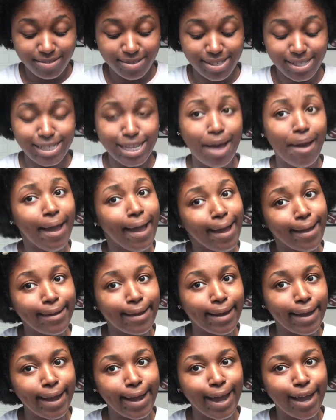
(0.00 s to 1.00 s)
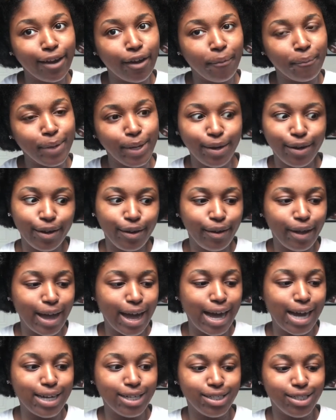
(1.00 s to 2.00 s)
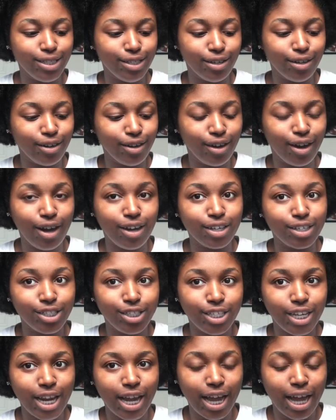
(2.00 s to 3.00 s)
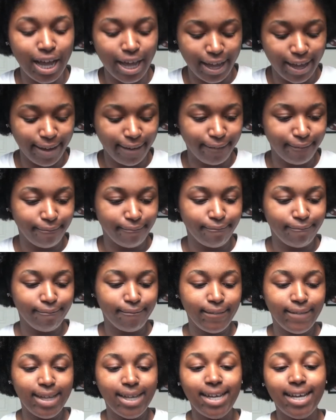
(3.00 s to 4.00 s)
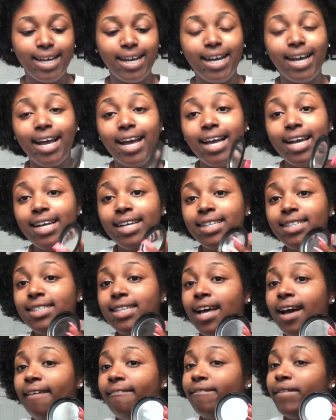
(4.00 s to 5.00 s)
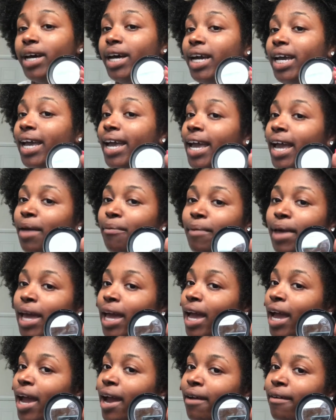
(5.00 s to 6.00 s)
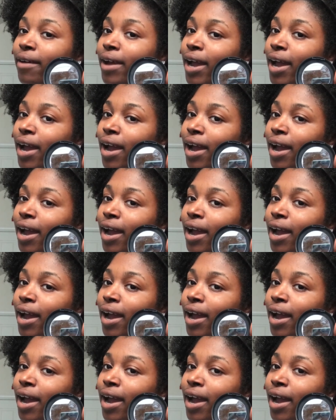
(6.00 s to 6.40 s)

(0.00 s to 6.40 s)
stop acting like I got no mirror, you guys. Duh, all this shit I got. It's a fucking mirror.